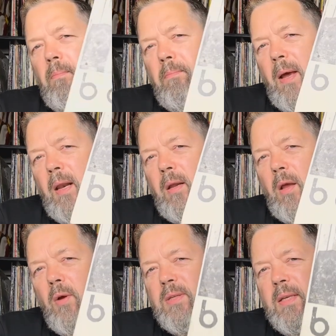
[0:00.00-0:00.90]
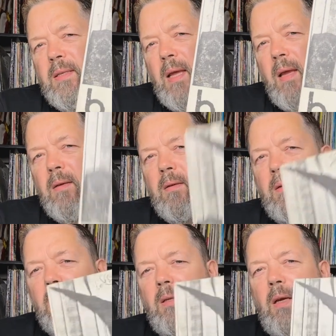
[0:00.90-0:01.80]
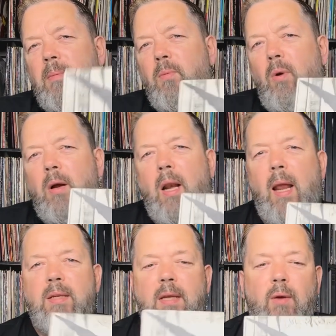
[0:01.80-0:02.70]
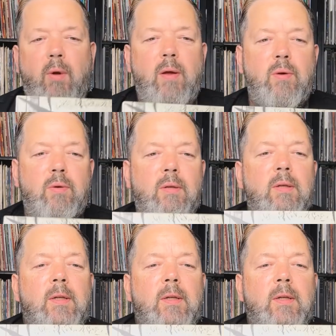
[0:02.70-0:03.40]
Bela Lugosi's Dead. I mean, what a classic record.